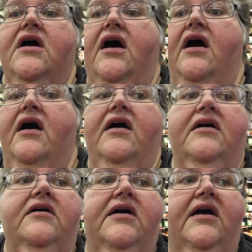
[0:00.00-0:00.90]
Uh,
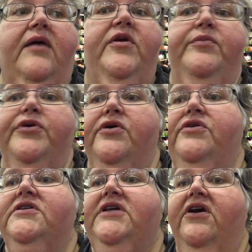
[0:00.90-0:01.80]
I'm in the
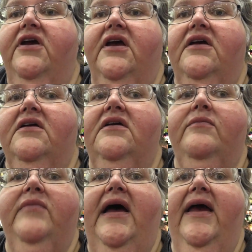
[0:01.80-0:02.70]
produce area.
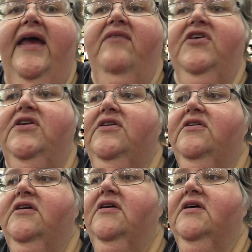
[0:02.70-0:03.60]
My
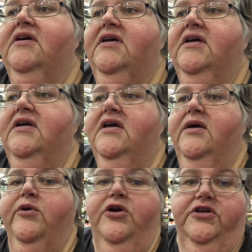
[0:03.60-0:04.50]
heaven
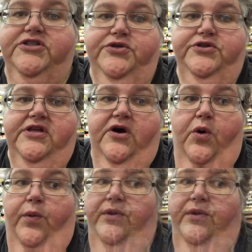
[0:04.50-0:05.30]
gonna go look at sushi though.